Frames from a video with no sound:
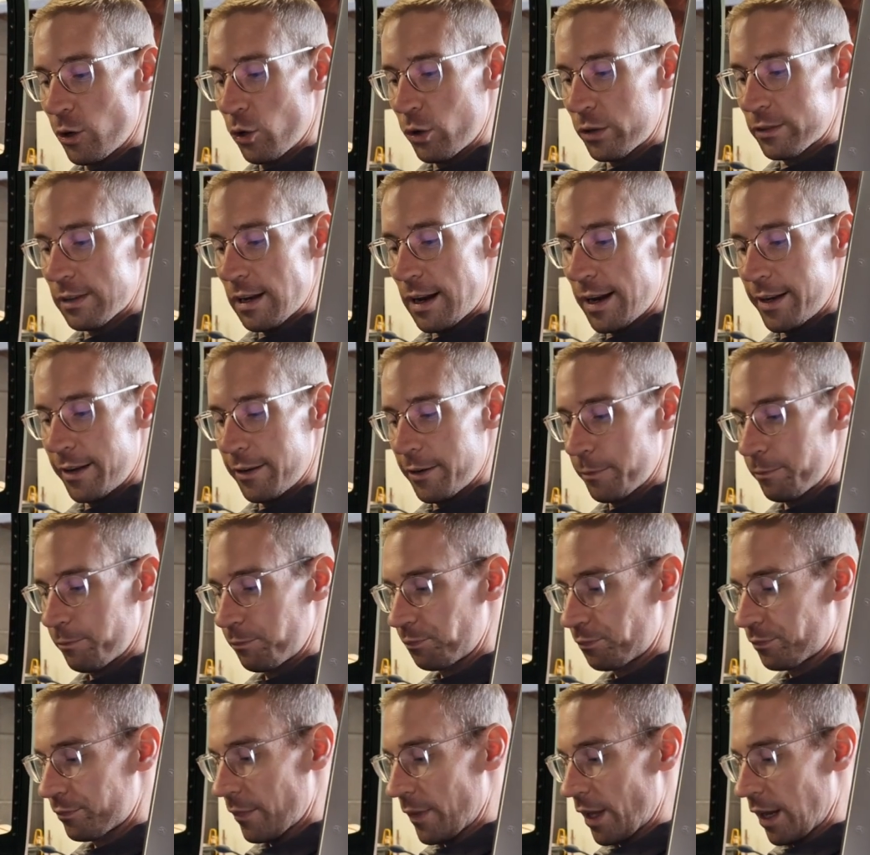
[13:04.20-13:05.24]
looks like.
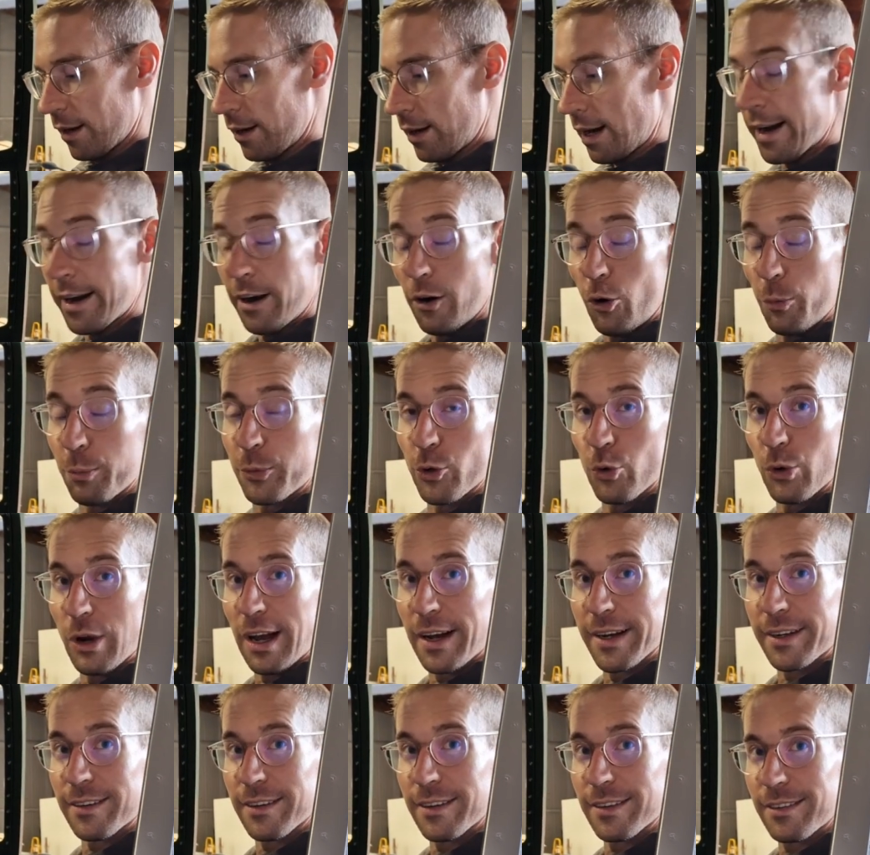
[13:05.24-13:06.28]
I hope you
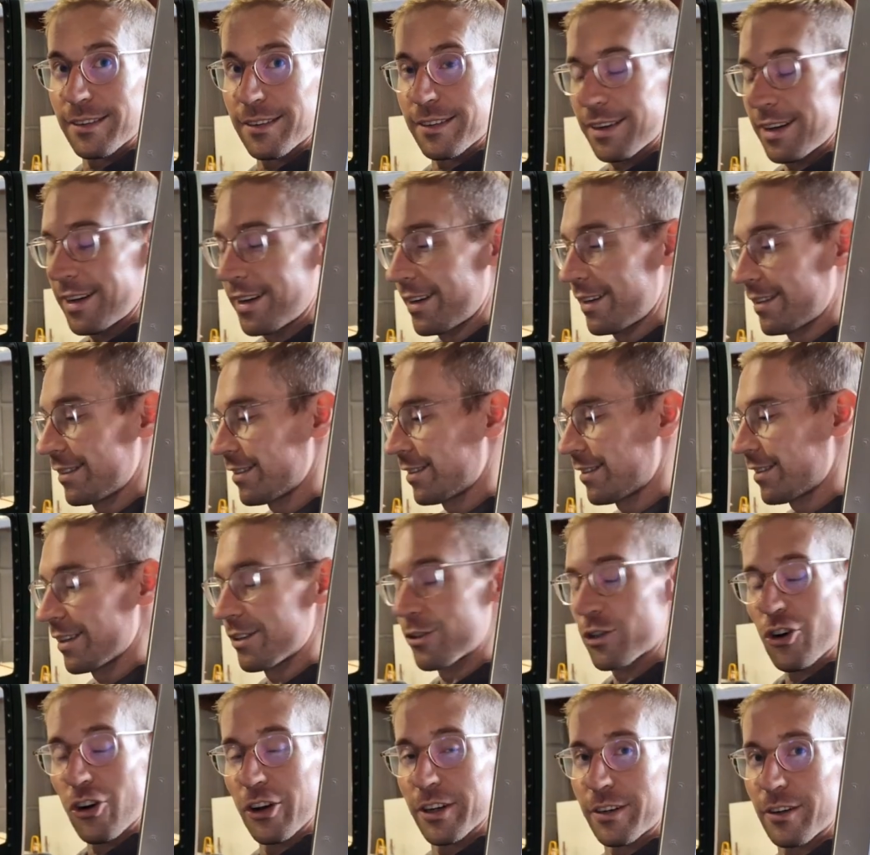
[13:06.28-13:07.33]
liked it and
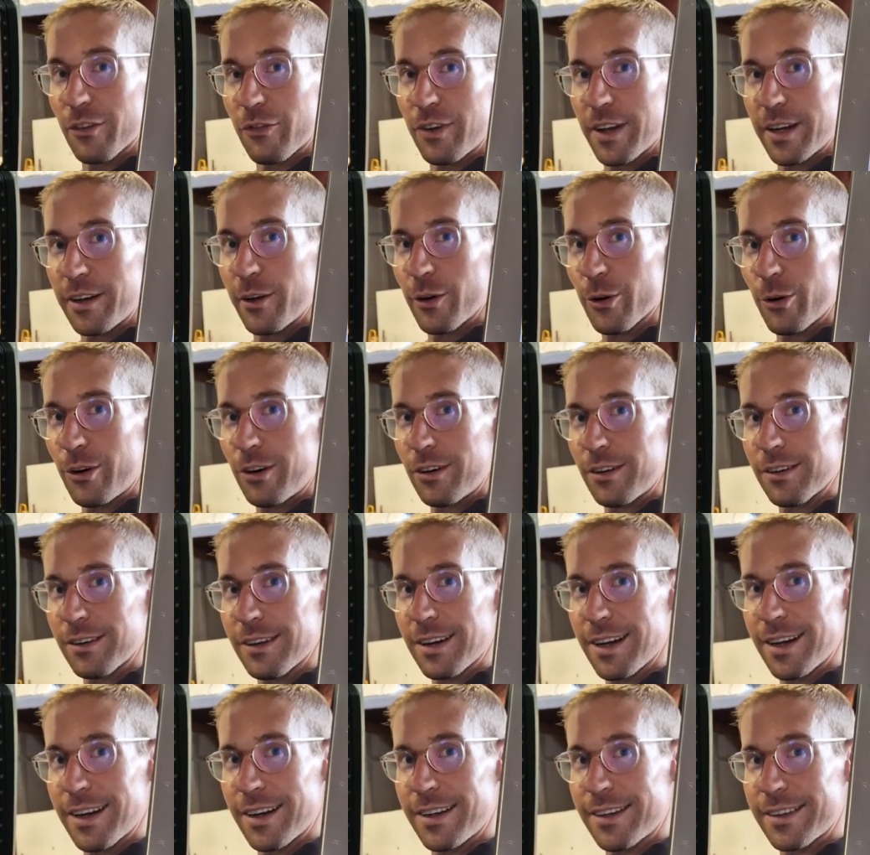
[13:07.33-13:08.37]
enjoyed the video,
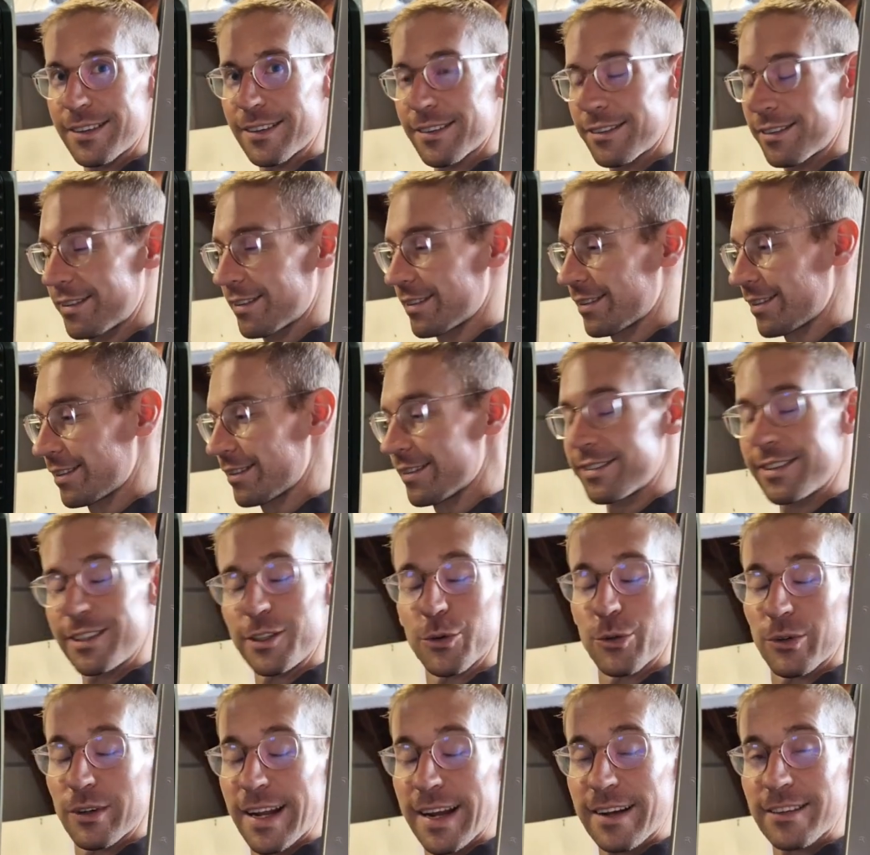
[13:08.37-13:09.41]
and see
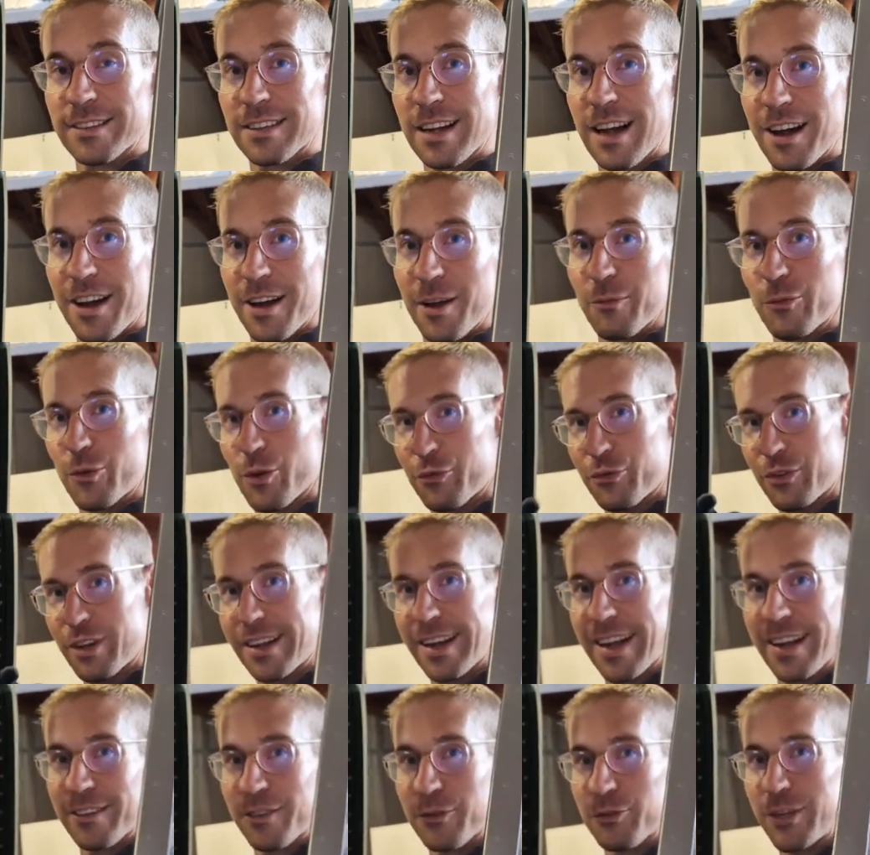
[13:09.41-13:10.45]
you next time with the
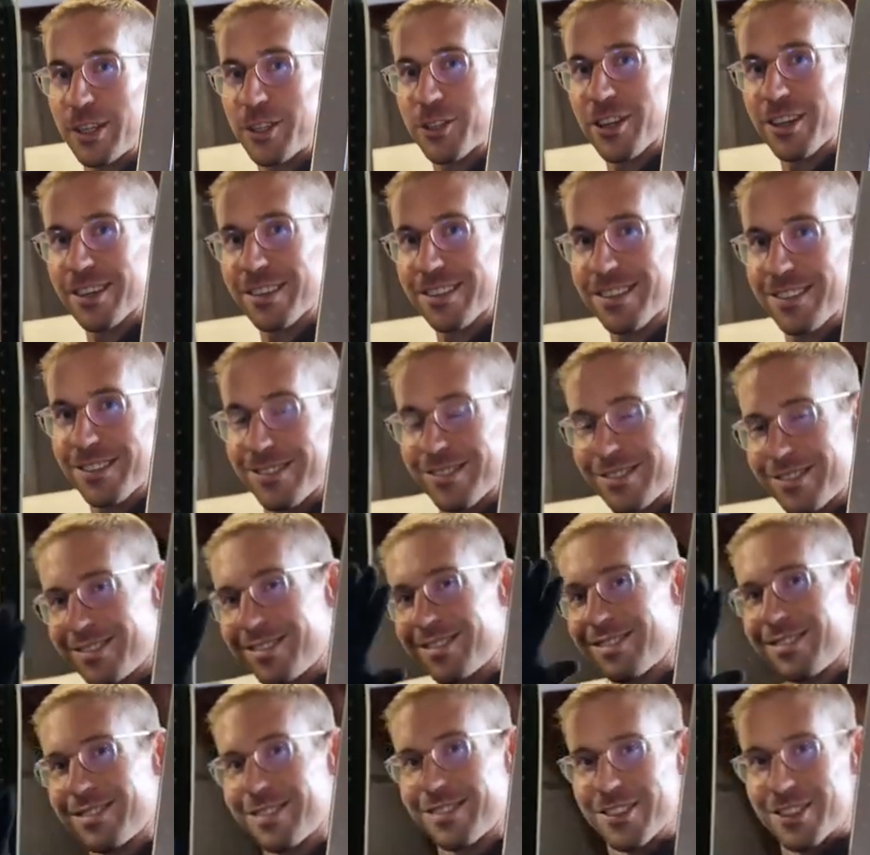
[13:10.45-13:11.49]
next features.
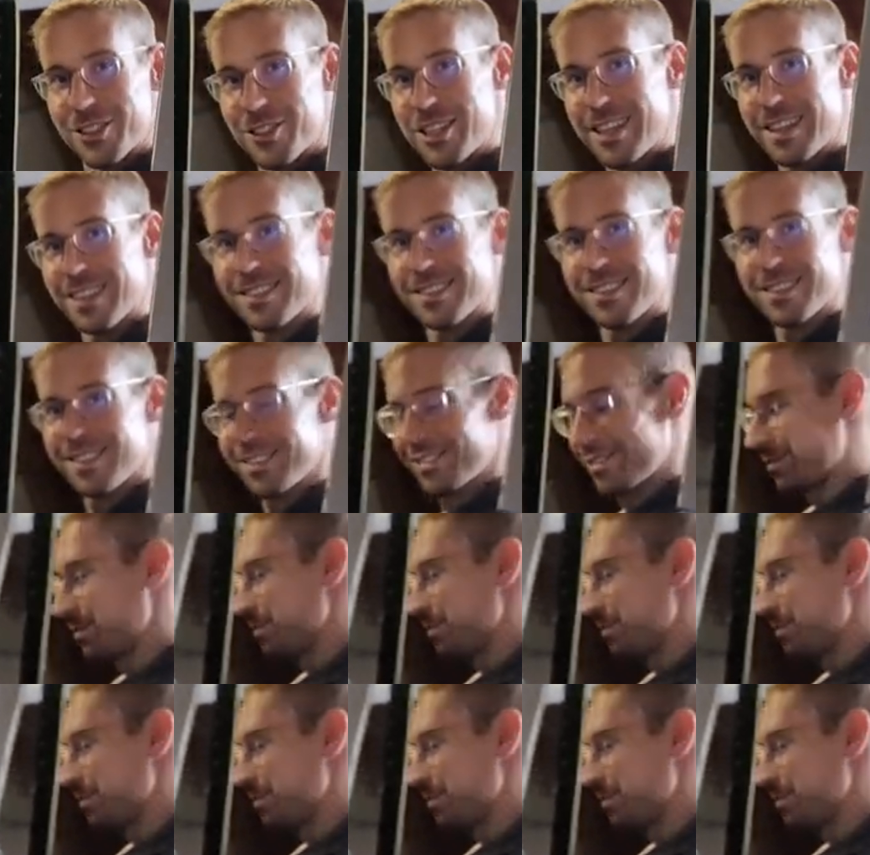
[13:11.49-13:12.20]
Cheers.